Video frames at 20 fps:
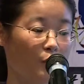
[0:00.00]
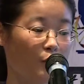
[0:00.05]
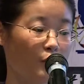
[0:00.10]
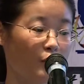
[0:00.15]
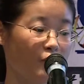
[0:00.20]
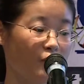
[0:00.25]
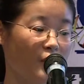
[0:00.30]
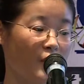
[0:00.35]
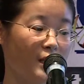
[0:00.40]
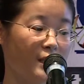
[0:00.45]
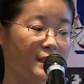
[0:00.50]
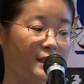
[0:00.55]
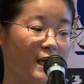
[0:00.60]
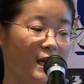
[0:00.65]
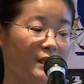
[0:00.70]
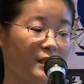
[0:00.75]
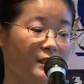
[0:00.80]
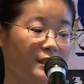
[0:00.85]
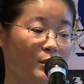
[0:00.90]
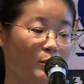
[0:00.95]
we found
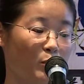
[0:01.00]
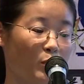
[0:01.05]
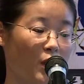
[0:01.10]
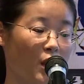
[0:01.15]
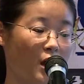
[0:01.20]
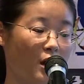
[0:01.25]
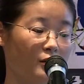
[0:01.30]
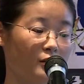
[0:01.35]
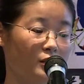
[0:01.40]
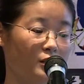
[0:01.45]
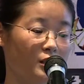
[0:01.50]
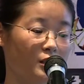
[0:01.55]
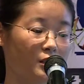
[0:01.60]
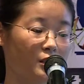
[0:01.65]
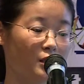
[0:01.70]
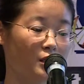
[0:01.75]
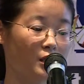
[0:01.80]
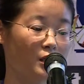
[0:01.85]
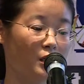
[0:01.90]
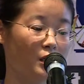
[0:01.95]
that the plant
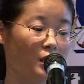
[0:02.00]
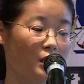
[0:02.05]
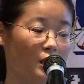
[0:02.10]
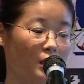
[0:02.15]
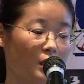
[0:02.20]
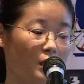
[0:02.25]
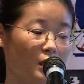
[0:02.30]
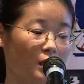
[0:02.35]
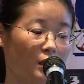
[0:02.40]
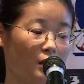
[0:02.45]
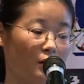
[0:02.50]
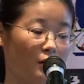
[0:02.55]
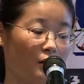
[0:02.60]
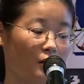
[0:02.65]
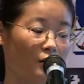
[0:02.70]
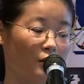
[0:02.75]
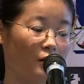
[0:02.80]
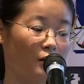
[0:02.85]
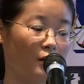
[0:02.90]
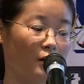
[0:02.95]

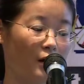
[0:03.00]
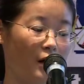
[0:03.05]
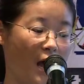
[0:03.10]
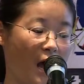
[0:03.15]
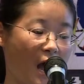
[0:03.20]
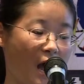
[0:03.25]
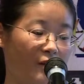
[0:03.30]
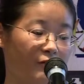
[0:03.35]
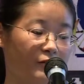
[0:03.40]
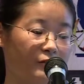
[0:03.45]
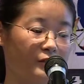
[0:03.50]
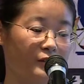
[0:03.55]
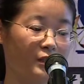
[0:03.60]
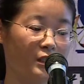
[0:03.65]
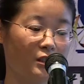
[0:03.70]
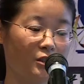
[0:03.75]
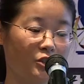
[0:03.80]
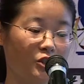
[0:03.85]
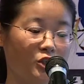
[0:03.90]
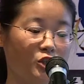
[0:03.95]
have
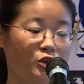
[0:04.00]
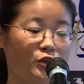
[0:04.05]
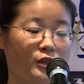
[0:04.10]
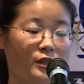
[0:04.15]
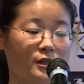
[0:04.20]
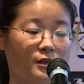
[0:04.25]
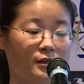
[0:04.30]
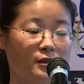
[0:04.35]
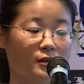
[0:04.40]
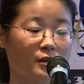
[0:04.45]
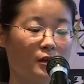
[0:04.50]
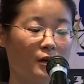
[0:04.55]
showed